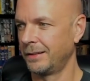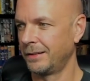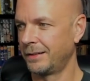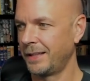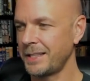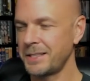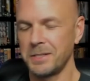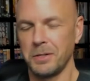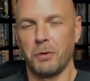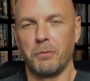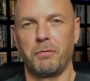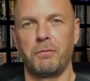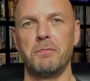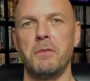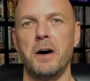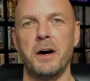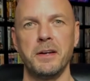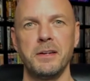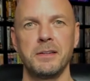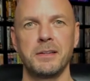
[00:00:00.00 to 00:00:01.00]
that's no
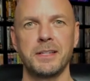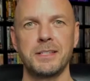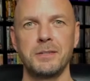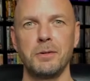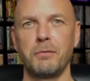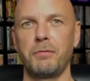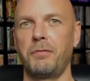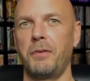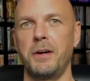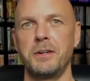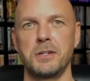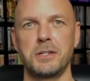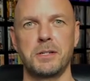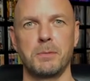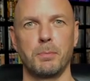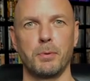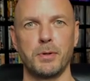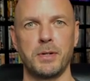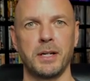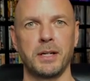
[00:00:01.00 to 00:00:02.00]
fun. That's no fun just
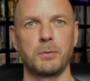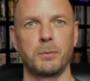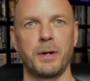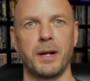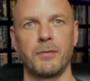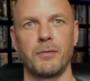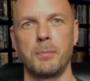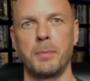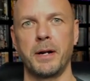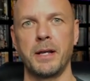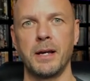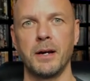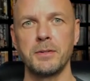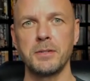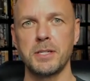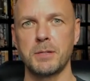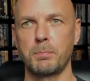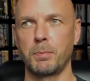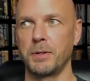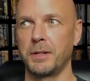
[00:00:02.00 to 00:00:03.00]
to predict what everybody
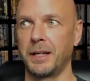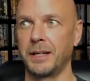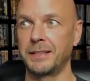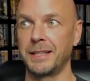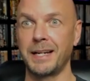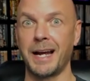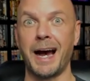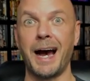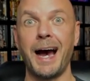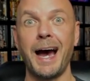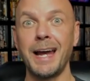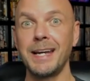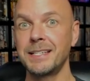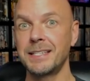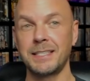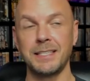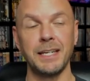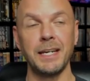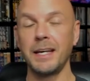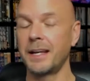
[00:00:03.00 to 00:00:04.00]
else is predicting. I
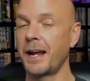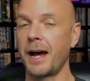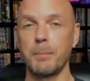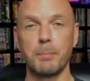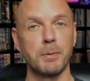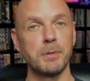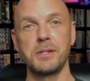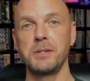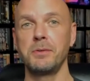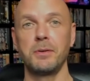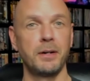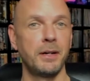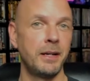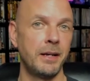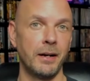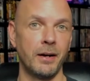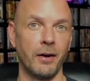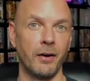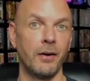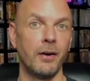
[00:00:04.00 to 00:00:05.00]
see an opportunity
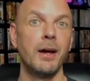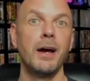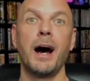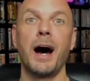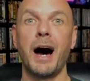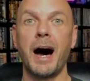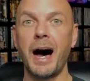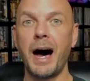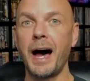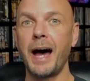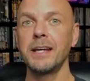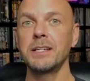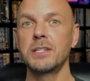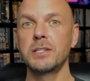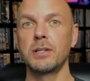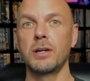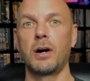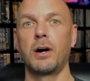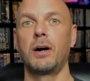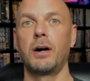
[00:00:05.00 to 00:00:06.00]
here. I
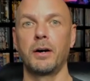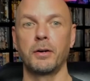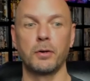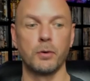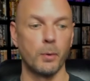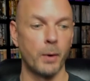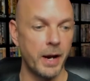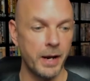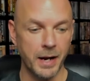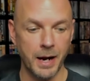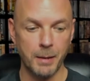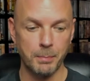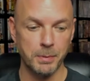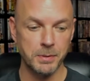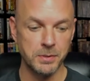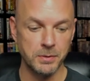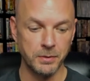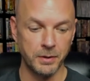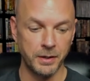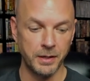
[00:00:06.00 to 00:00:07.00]
saw a great
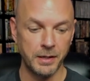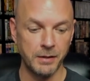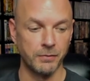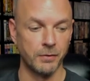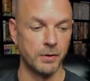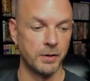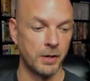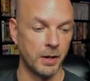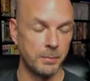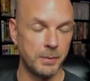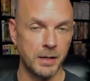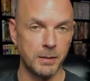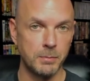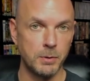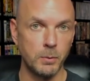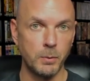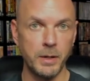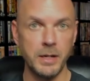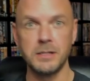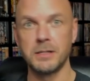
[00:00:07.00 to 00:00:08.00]
opportunity for
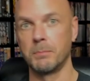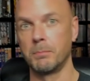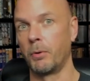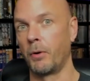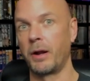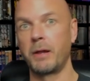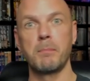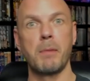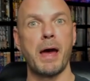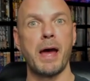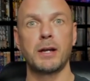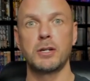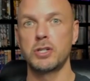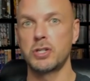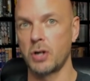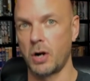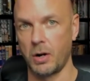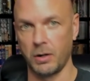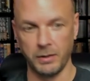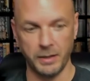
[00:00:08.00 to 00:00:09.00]
WWE to bring back
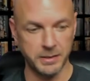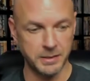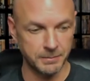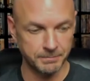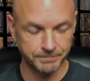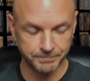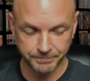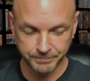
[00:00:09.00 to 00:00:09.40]
Charlotte